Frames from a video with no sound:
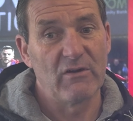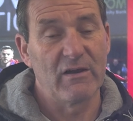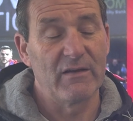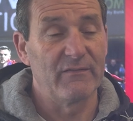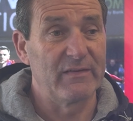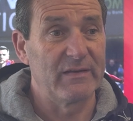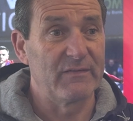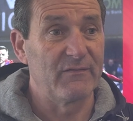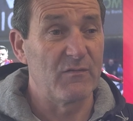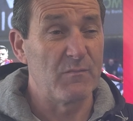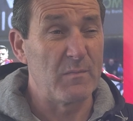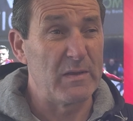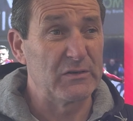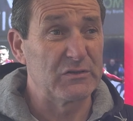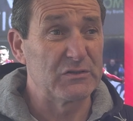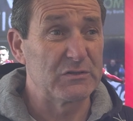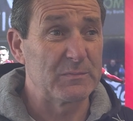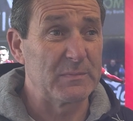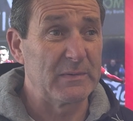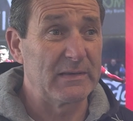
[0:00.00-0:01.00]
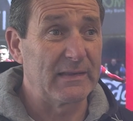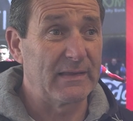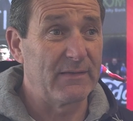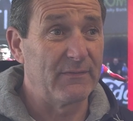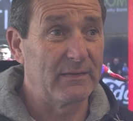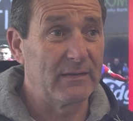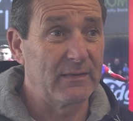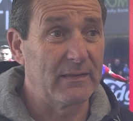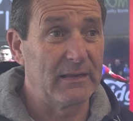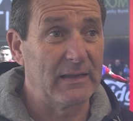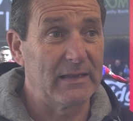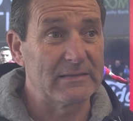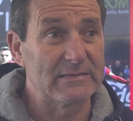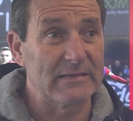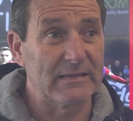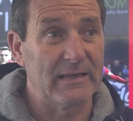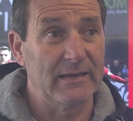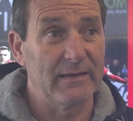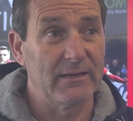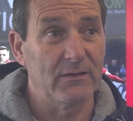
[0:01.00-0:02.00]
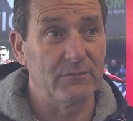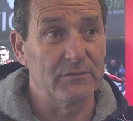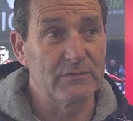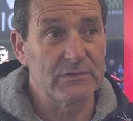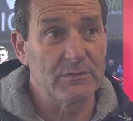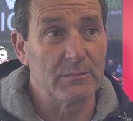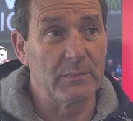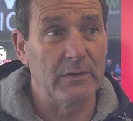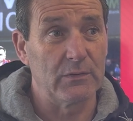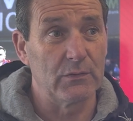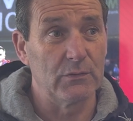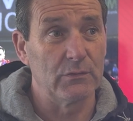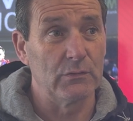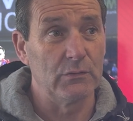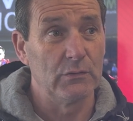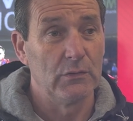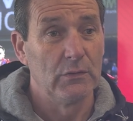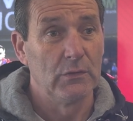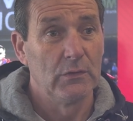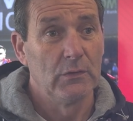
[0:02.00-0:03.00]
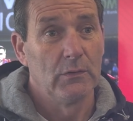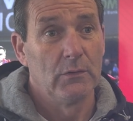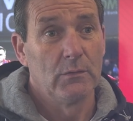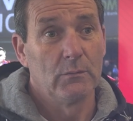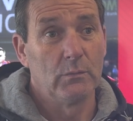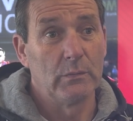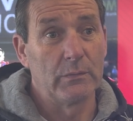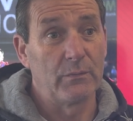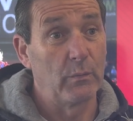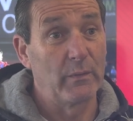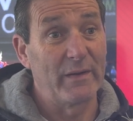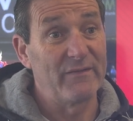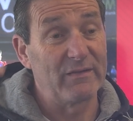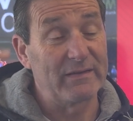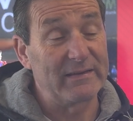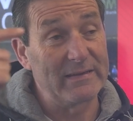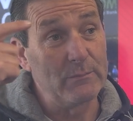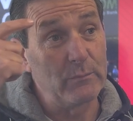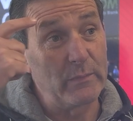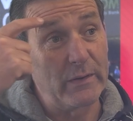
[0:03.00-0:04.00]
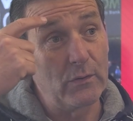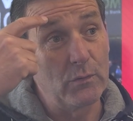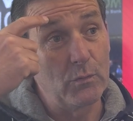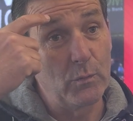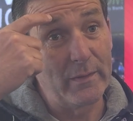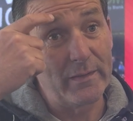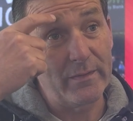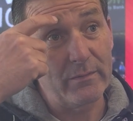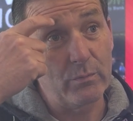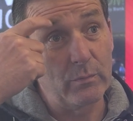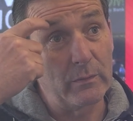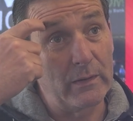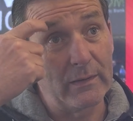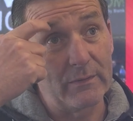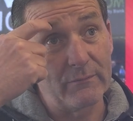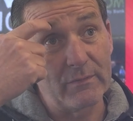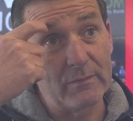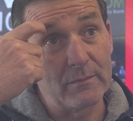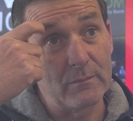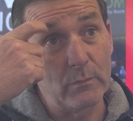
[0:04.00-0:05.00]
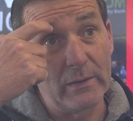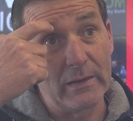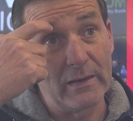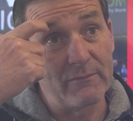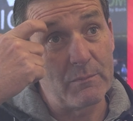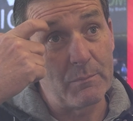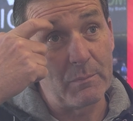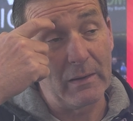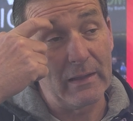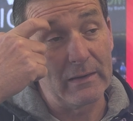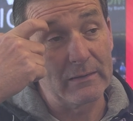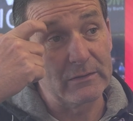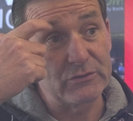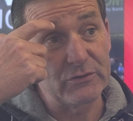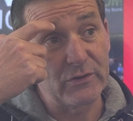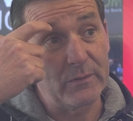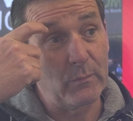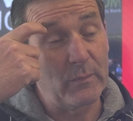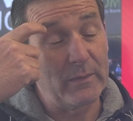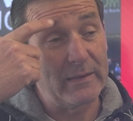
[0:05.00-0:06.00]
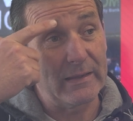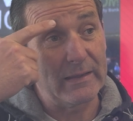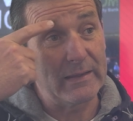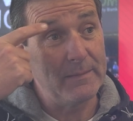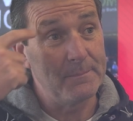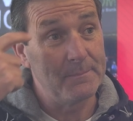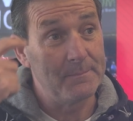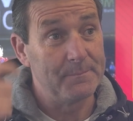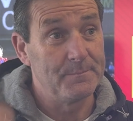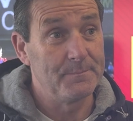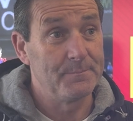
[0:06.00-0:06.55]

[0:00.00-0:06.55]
relevant information has been given to the lads again. And obviously we'll go with whatever team we go with, we'll have a plan to try and win the game.